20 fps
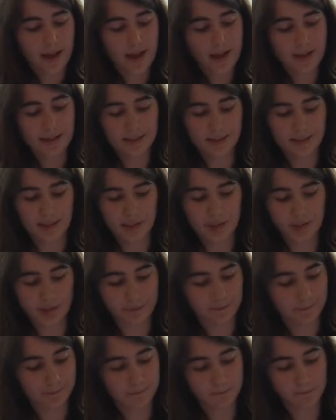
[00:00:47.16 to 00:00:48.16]
it's nature.
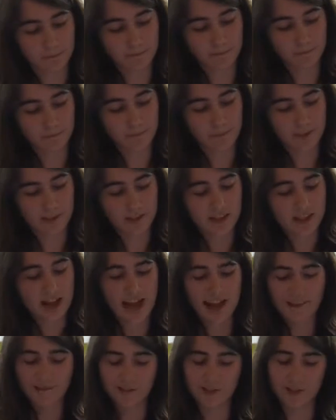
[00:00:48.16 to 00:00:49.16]
Because you
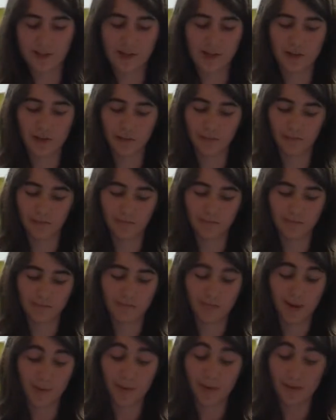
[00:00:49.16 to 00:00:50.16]
have to know,
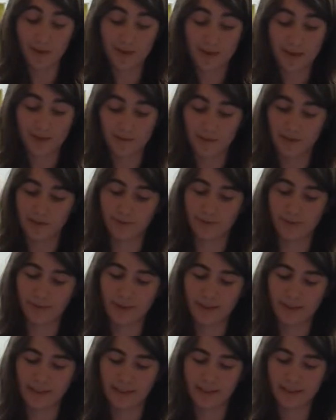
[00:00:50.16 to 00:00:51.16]
my brother loves the
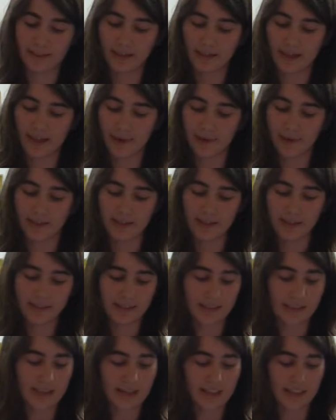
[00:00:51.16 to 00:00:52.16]
forest and the cloud and
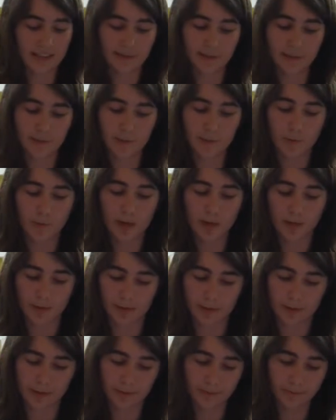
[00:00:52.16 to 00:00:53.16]
sea as if they were
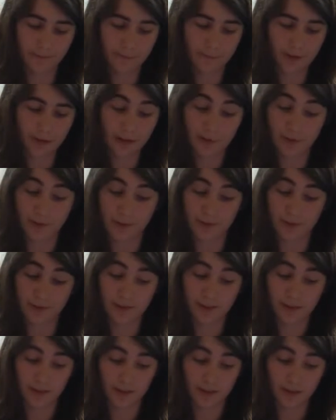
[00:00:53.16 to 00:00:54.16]
brothers. Was
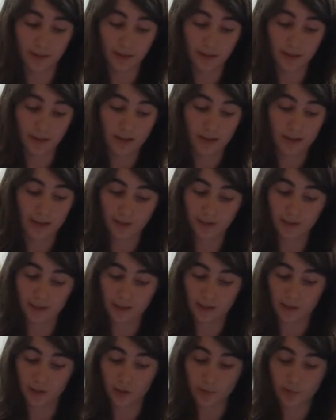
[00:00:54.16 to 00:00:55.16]
written, he has
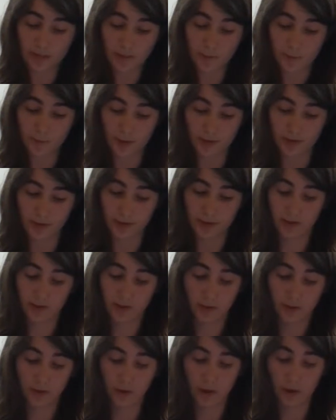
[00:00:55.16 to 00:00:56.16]
written so many works
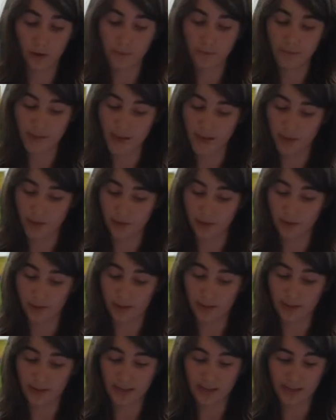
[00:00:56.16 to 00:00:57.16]
on nature,
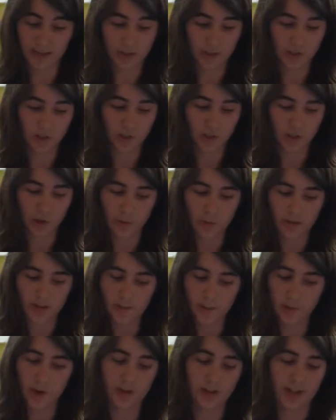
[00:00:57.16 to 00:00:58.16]
and he has done so many
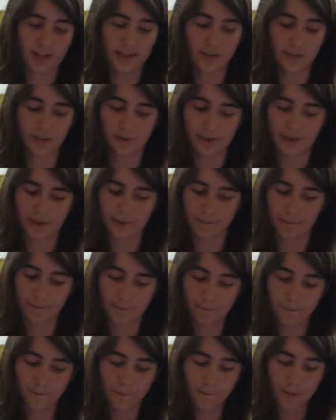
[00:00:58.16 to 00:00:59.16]
projects already
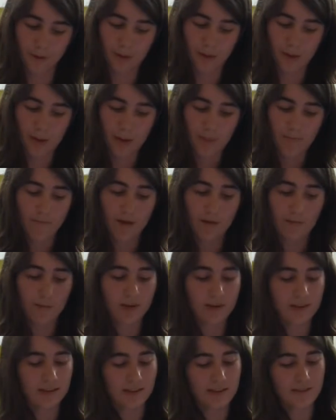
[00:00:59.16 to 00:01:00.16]
my Graham
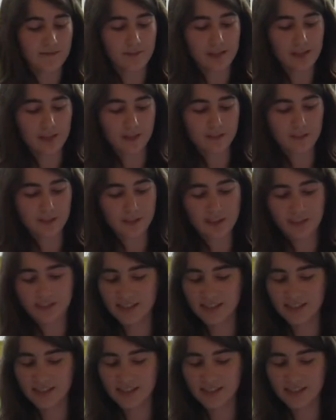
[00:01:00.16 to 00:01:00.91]
is interviewed on